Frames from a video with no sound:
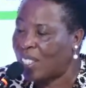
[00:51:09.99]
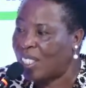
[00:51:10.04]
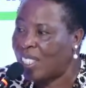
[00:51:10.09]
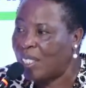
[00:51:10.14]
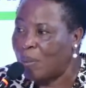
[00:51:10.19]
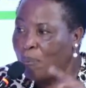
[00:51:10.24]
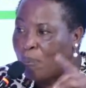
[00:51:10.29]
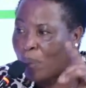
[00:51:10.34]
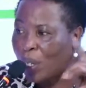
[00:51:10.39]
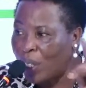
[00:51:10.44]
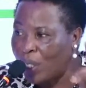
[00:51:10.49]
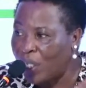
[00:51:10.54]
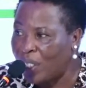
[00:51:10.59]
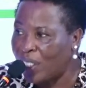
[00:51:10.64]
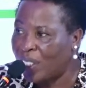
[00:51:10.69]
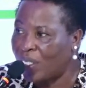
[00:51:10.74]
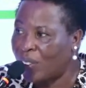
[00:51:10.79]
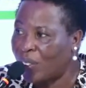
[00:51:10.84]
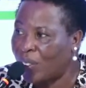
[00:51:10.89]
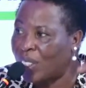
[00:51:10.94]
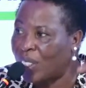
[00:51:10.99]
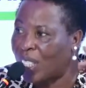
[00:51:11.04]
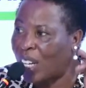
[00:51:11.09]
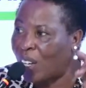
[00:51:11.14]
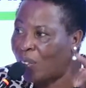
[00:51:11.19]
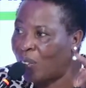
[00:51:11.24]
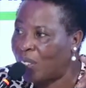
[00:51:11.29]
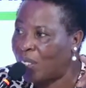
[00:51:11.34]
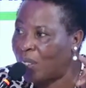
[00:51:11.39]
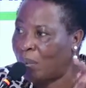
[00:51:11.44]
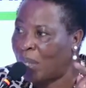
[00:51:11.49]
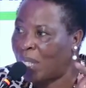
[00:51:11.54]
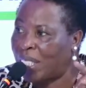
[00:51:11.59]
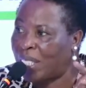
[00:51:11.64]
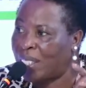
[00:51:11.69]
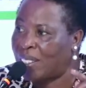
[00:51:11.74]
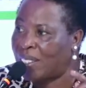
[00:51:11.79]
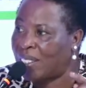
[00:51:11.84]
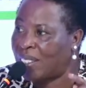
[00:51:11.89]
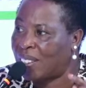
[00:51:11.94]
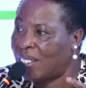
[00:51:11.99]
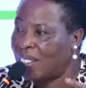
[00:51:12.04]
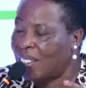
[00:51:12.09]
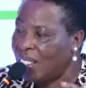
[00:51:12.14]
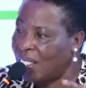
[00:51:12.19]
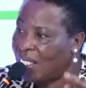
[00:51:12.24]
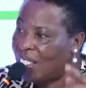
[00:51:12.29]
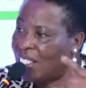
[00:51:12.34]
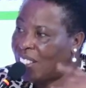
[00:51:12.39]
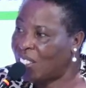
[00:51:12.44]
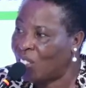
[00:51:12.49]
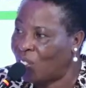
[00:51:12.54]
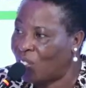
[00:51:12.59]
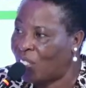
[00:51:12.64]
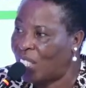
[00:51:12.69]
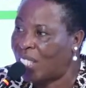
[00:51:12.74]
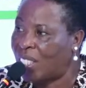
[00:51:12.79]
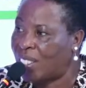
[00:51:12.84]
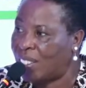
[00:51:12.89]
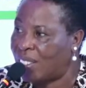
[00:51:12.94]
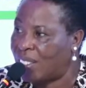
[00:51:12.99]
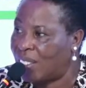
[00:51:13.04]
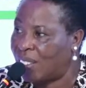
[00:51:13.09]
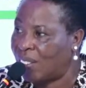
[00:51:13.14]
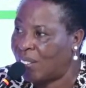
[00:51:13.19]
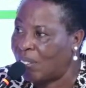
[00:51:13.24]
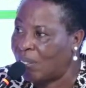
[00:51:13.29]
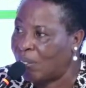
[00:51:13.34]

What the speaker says: depending on how the market is reacting.